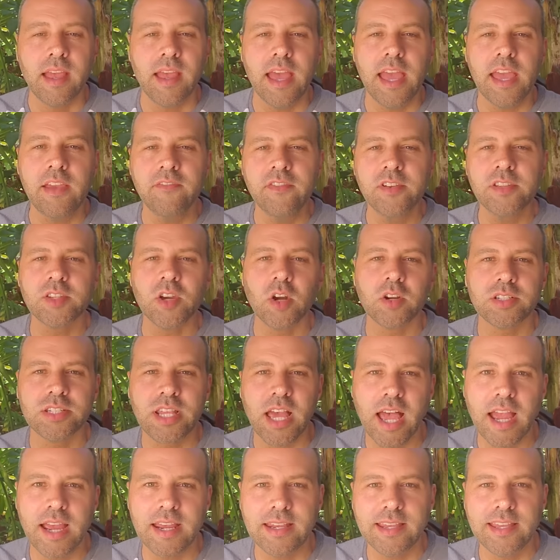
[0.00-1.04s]
Aphids are
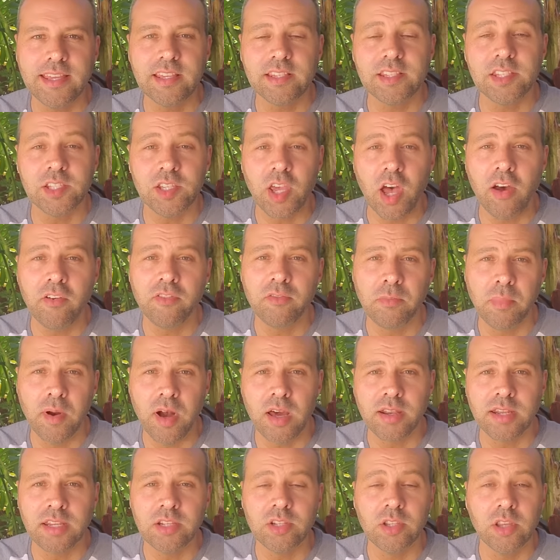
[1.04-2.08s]
tiny,
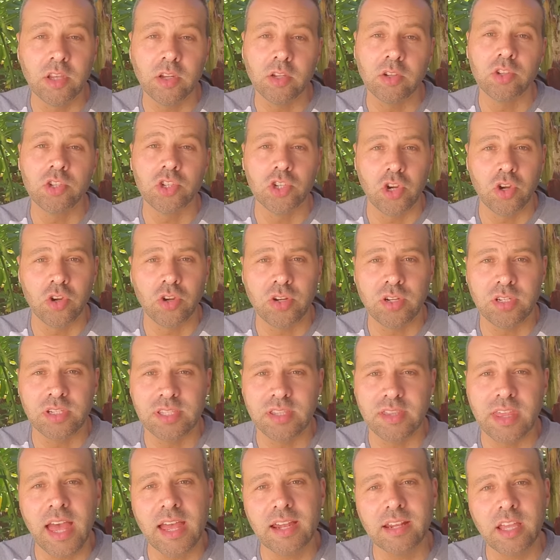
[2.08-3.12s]
soft-bodied little jerks
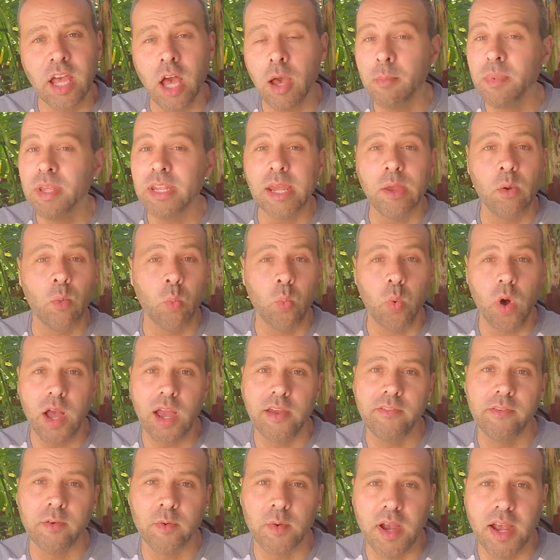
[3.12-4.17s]
that come in a
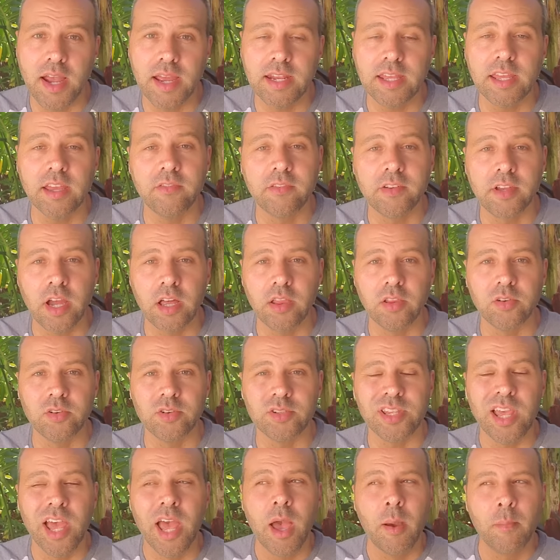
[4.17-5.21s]
wide variety of
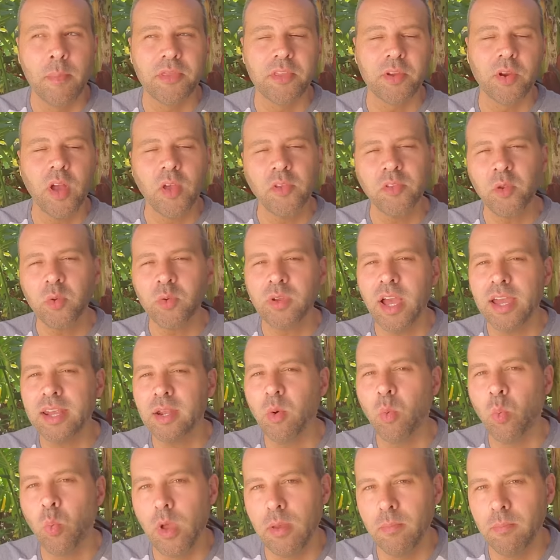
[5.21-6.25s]
colors, but they're also kind
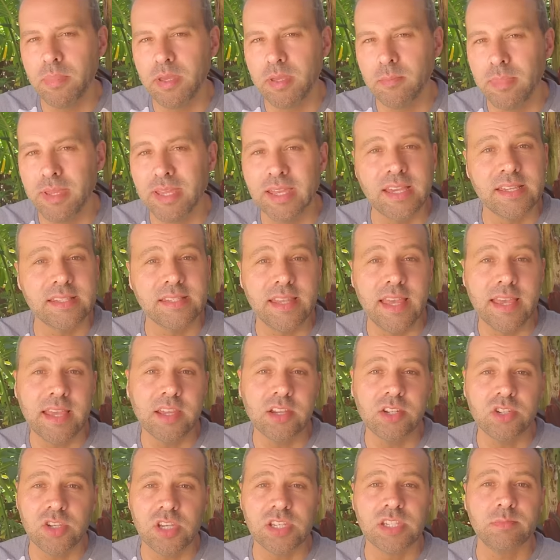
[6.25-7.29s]
of wimpy because they
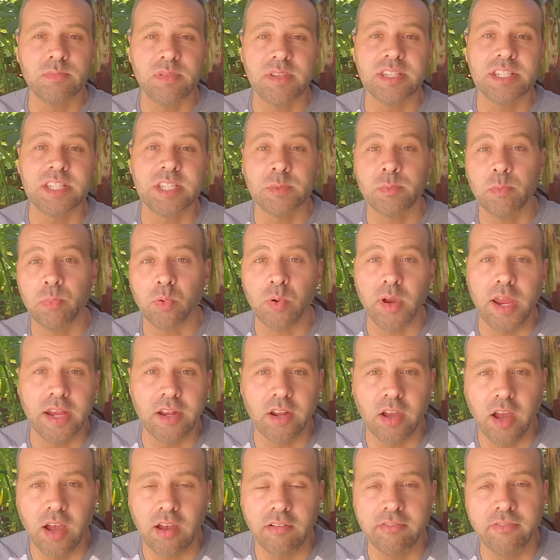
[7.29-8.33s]
can just be sprayed
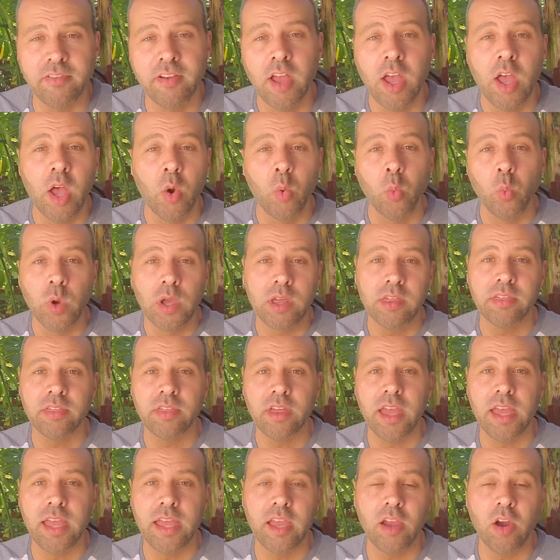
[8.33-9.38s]
off with
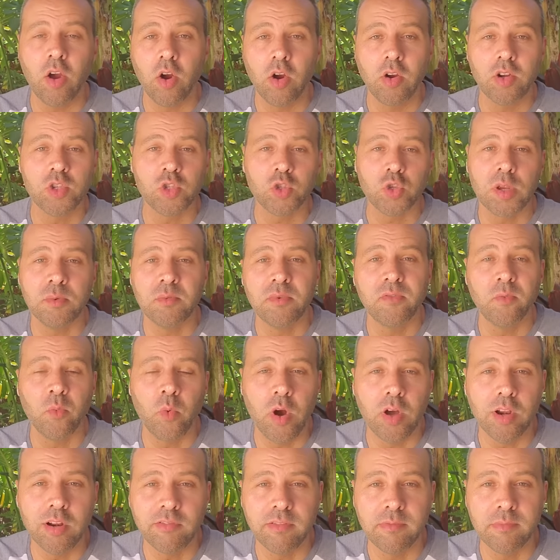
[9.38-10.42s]
a hard stream of
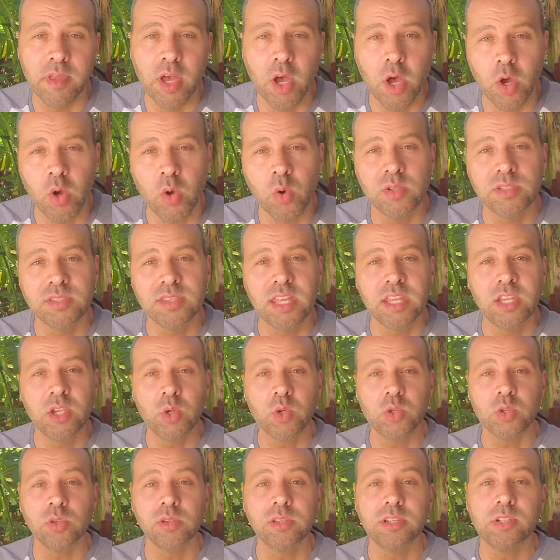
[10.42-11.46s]
water from the hose and they
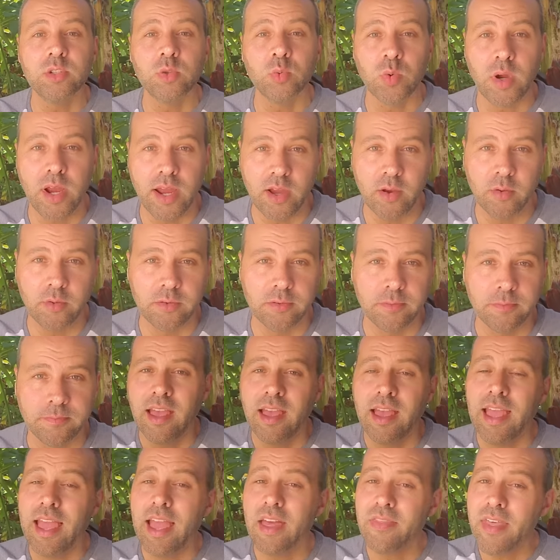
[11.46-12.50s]
usually drown.
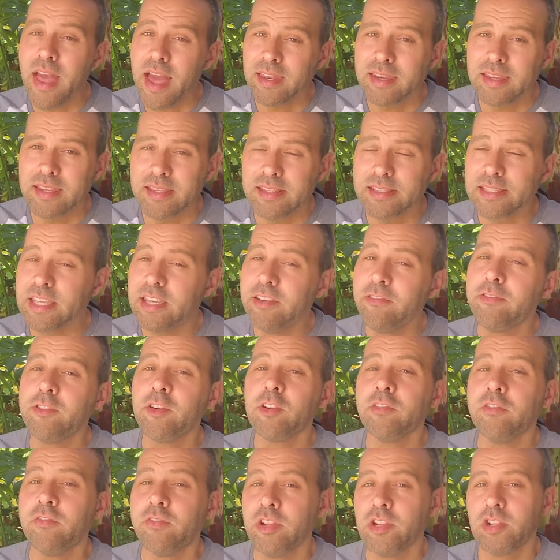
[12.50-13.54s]
And that is if
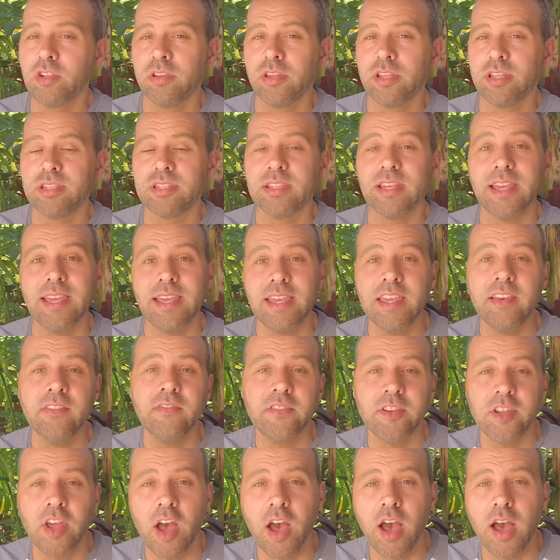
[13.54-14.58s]
you're vigilant.
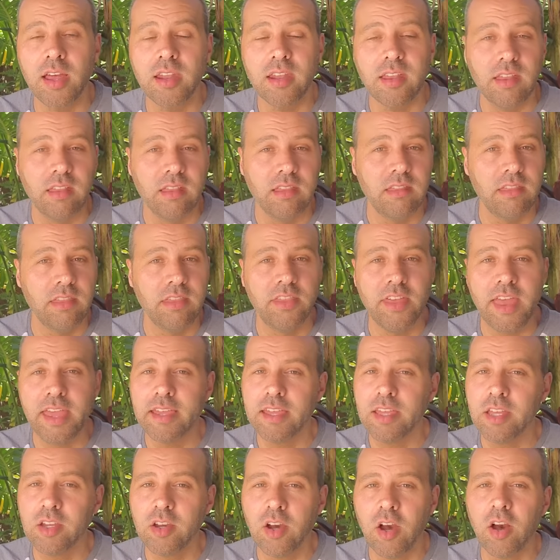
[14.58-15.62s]
If not, they
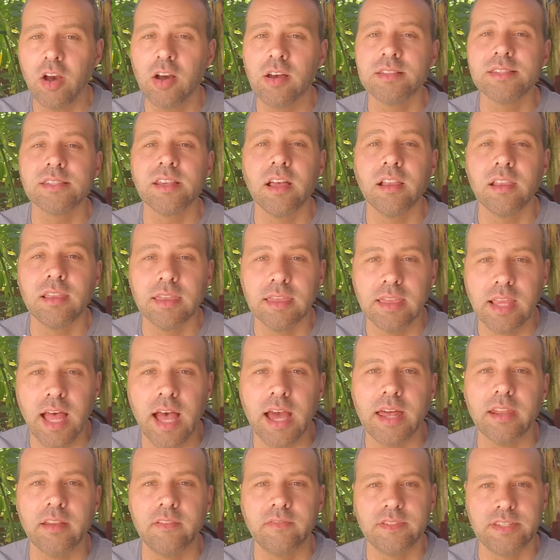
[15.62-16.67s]
can cause a
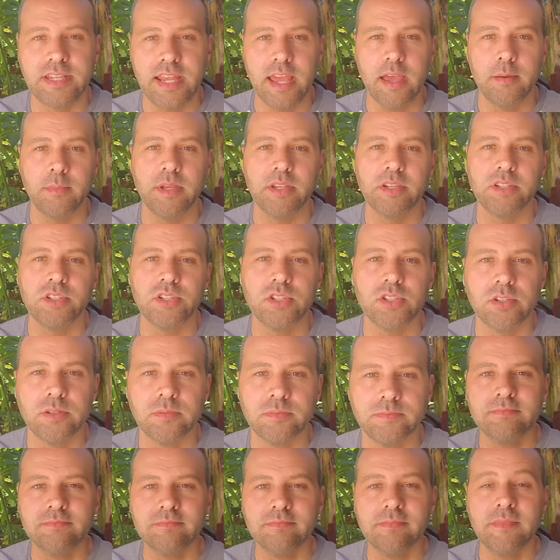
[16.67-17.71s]
lot of damage.
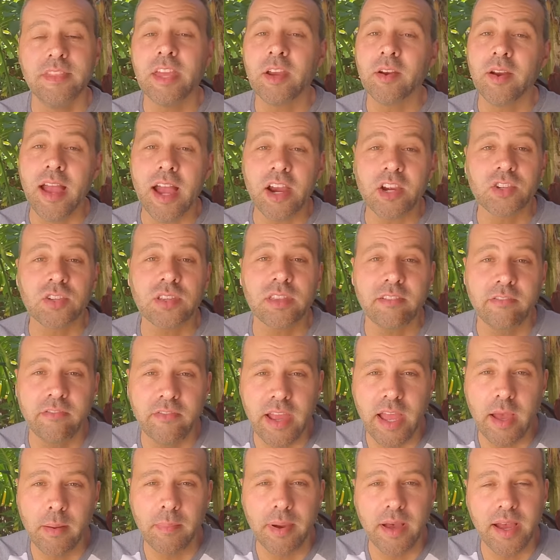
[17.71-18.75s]
They're actually the
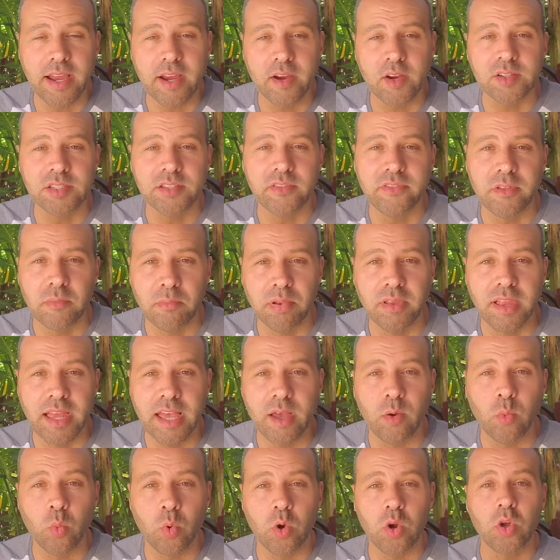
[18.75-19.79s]
vampires of the
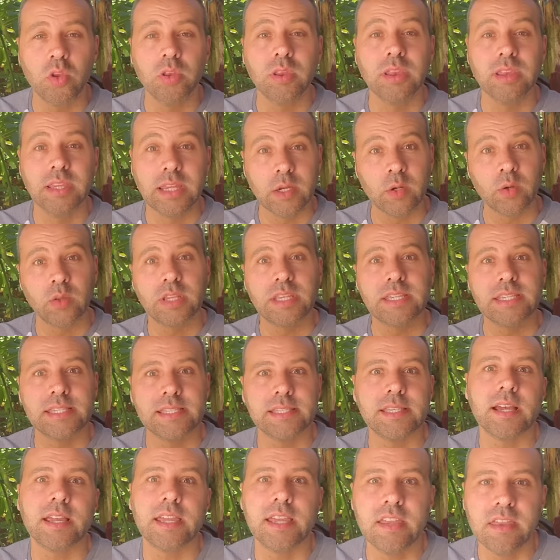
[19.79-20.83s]
plant world, literally
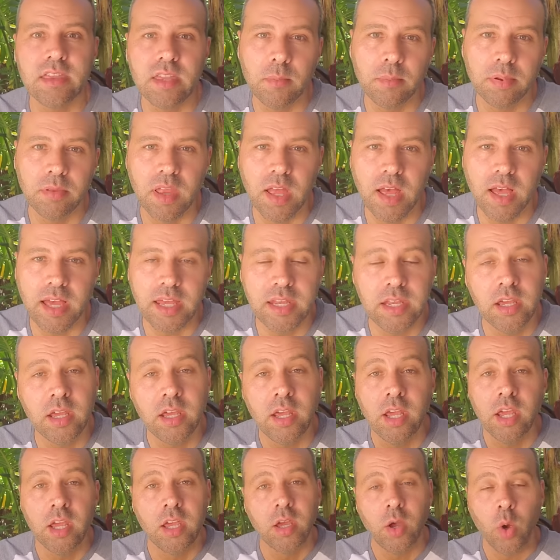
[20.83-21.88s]
sucking the blood
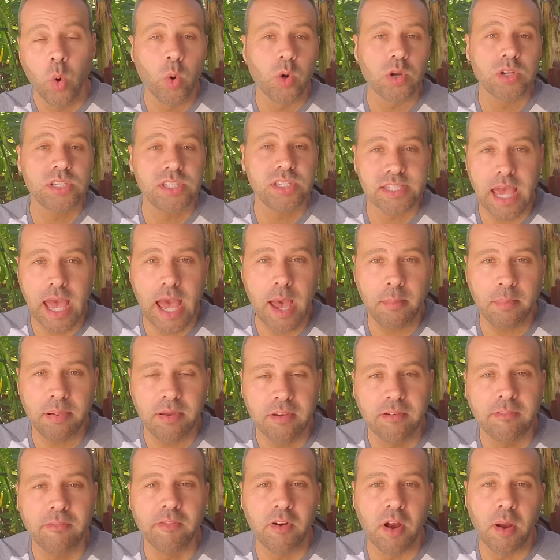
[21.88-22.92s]
or
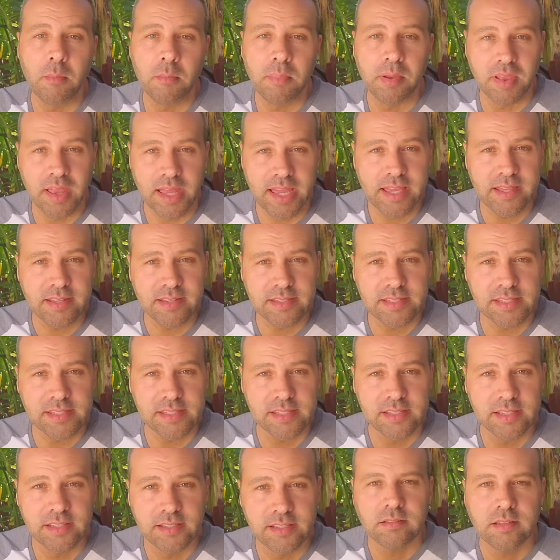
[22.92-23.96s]
sap from
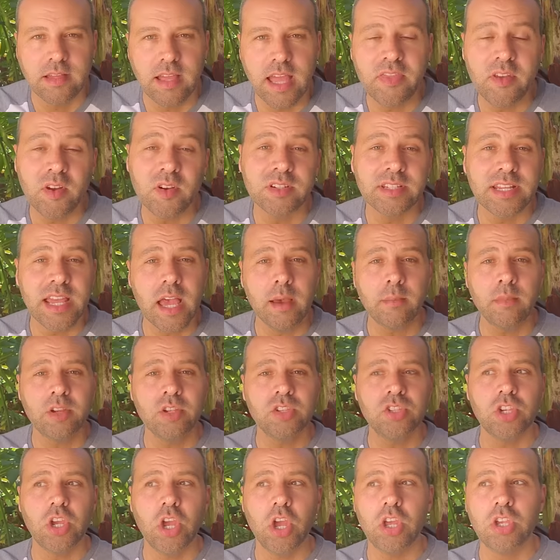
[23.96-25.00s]
plants and their
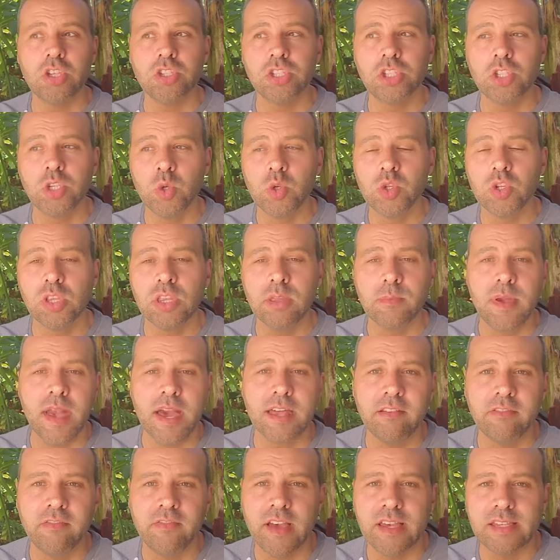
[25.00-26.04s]
damage is usually
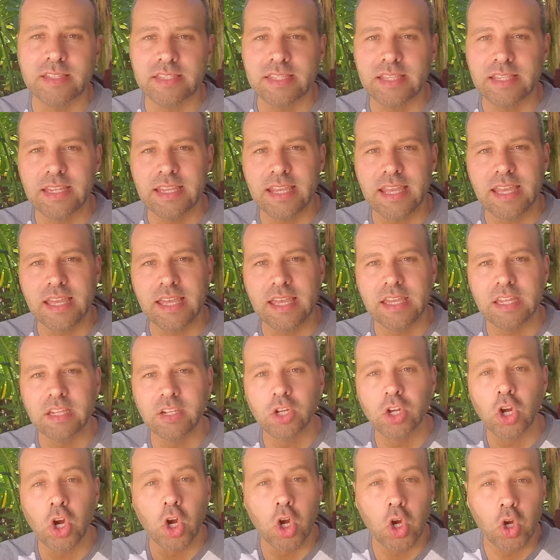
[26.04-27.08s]
manifested in
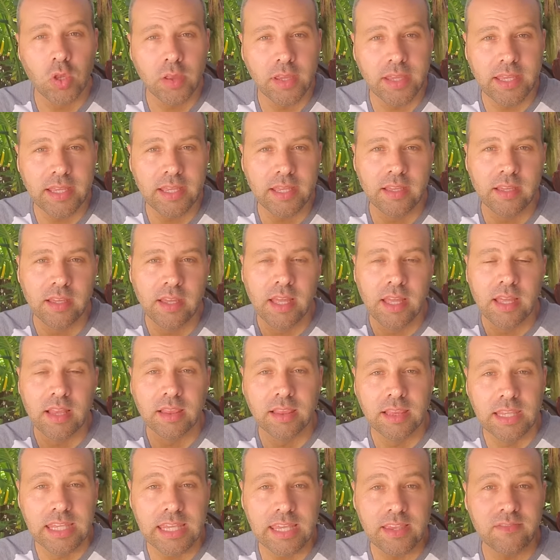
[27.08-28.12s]
curling
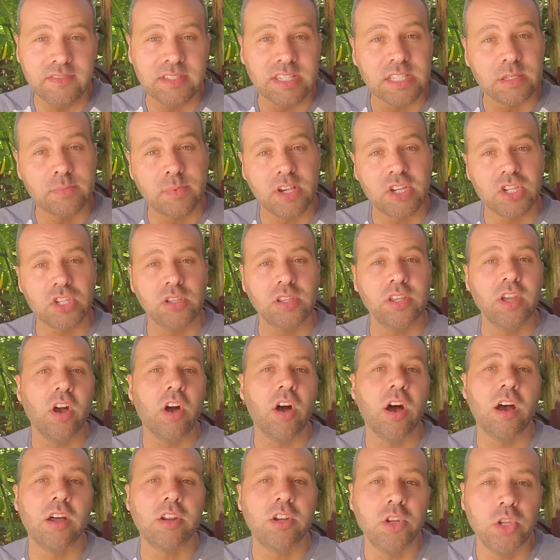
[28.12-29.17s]
leaves, especially
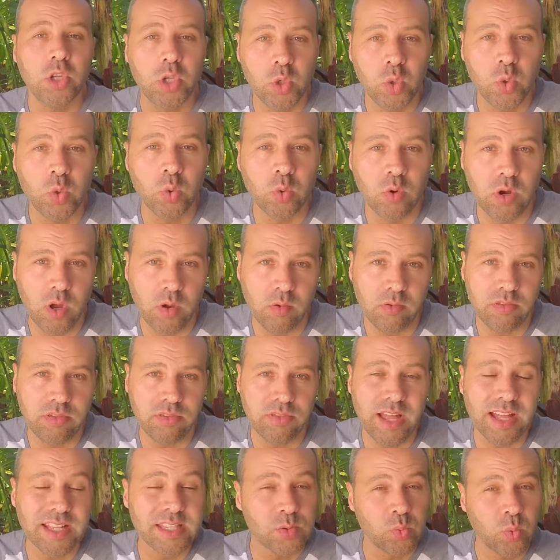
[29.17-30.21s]
on new growth.
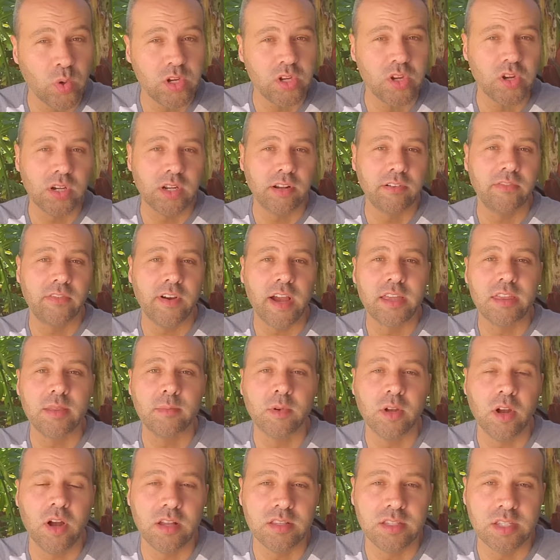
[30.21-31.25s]
That's where you're gonna find them
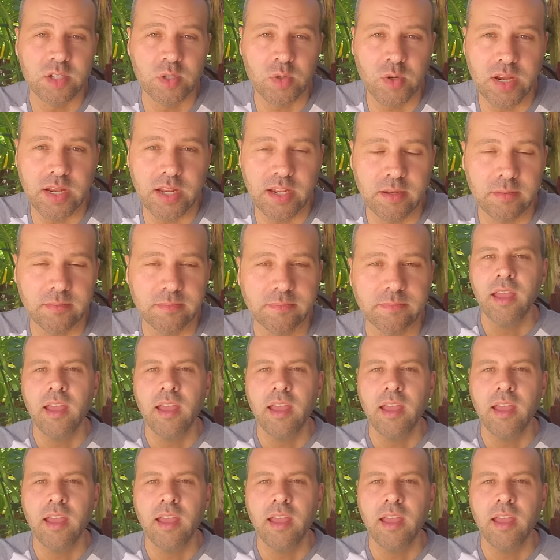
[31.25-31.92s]
concentrated.